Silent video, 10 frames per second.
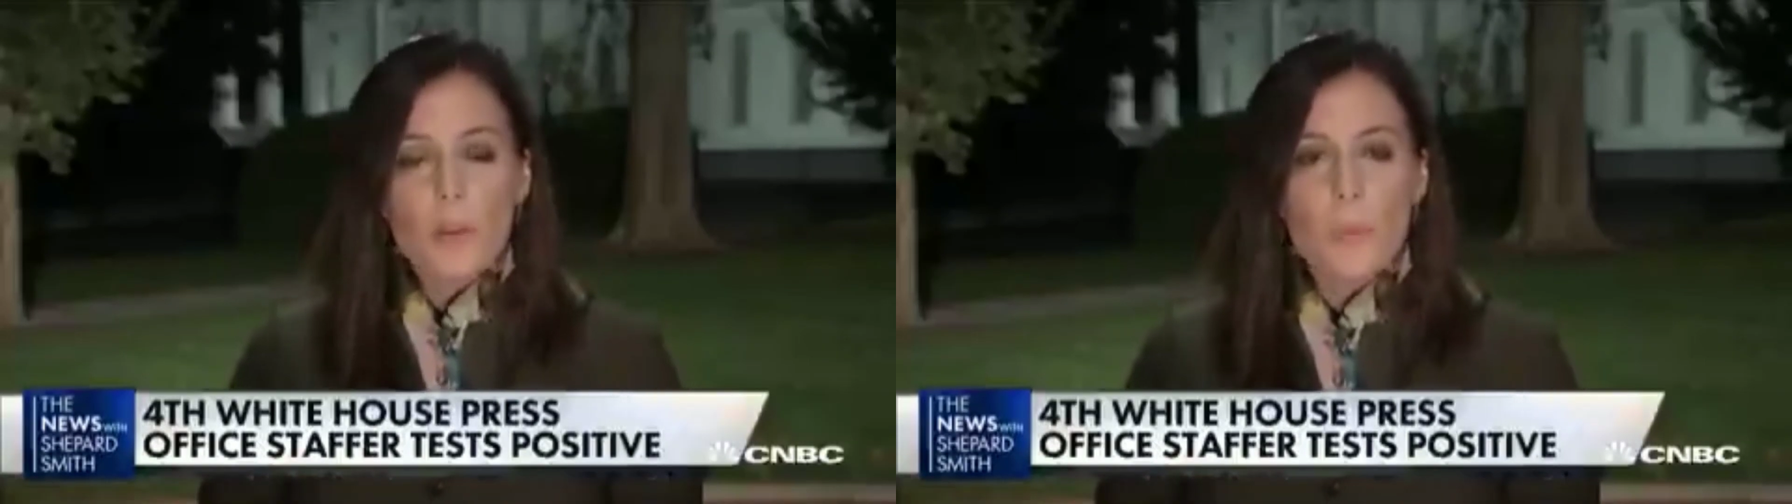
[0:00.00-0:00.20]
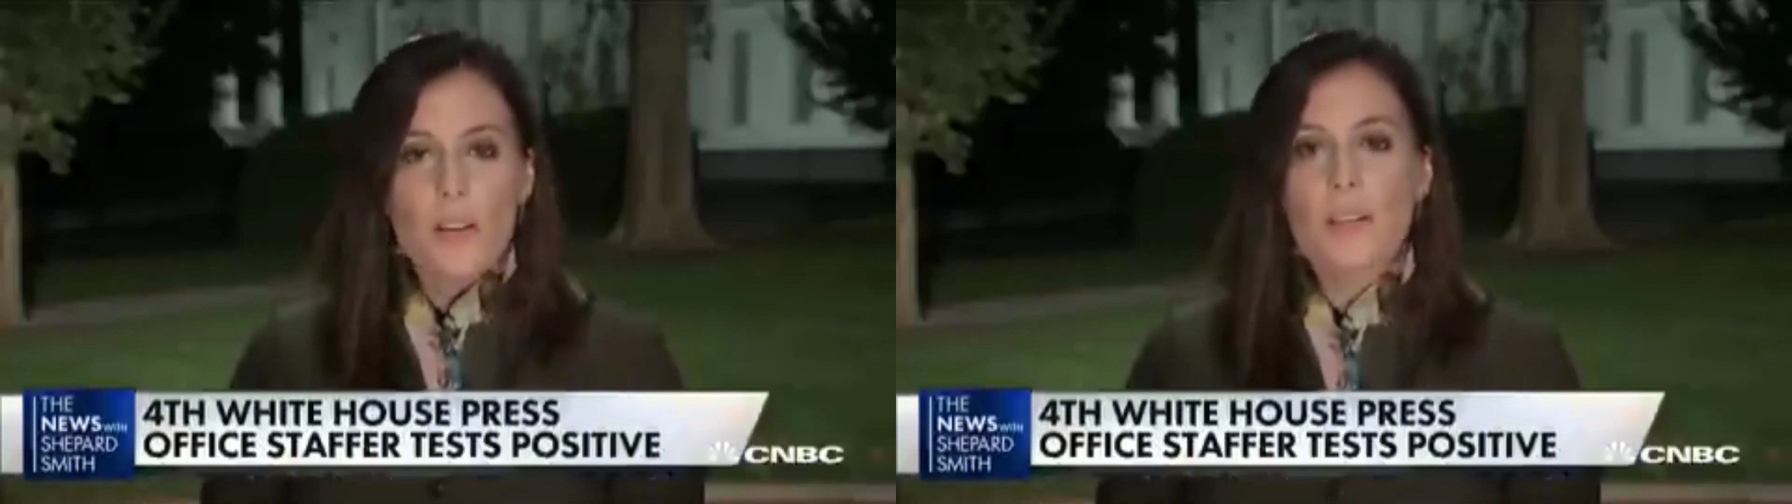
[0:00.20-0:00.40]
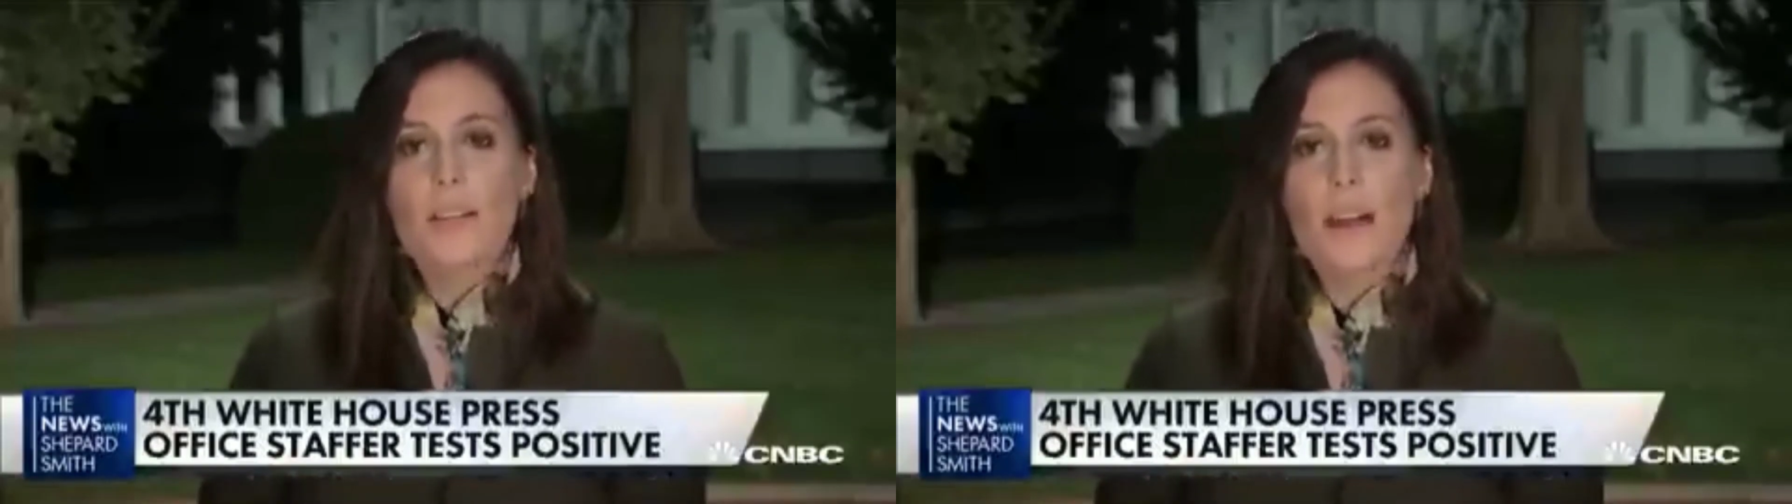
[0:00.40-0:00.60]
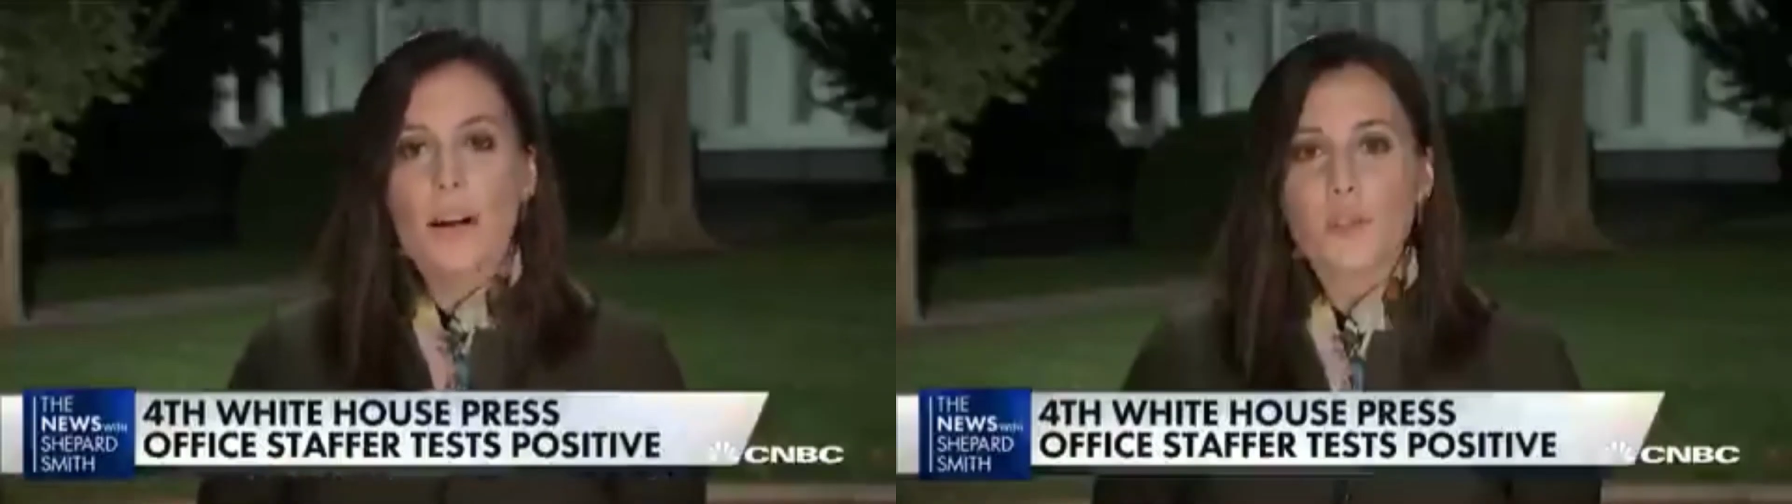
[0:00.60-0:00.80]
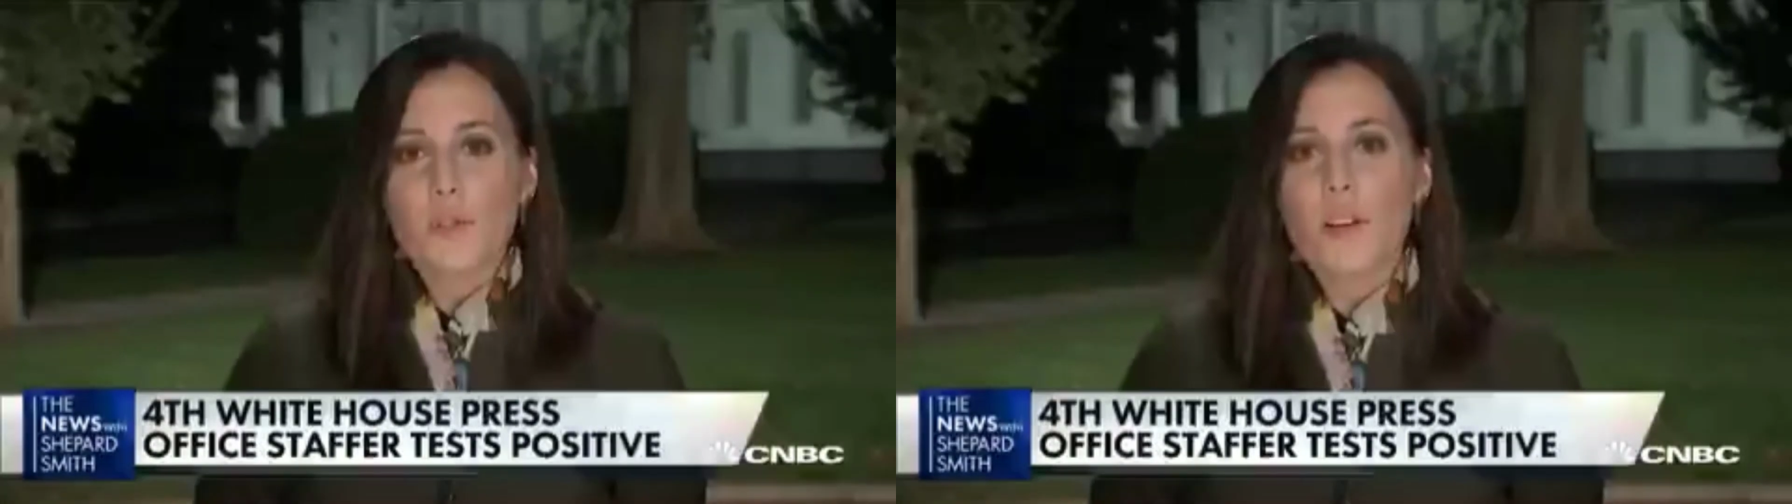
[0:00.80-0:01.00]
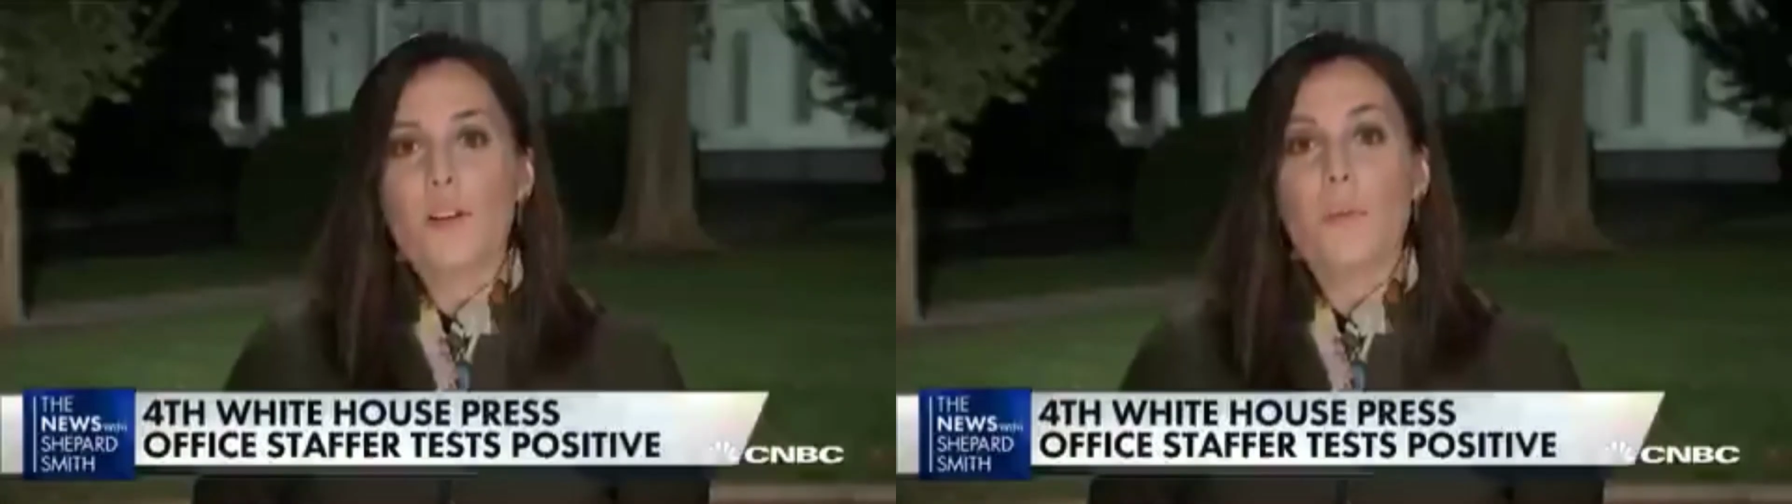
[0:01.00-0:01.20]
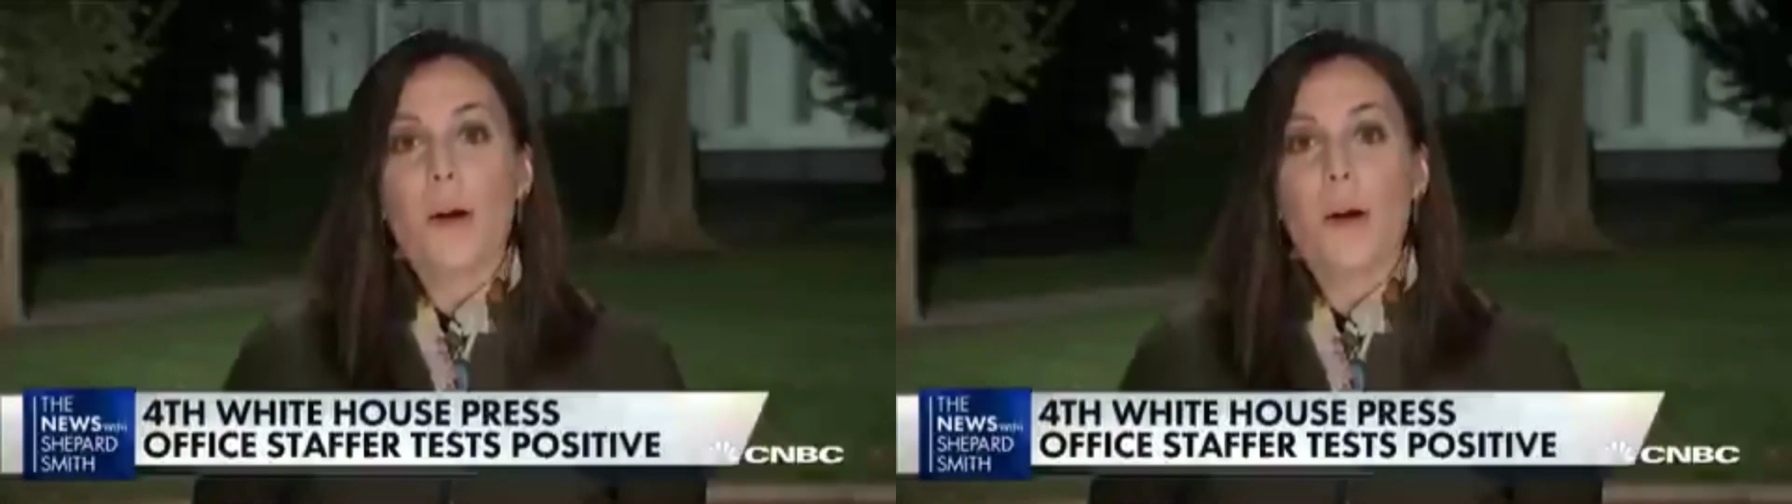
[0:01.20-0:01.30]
The president's doctors say they're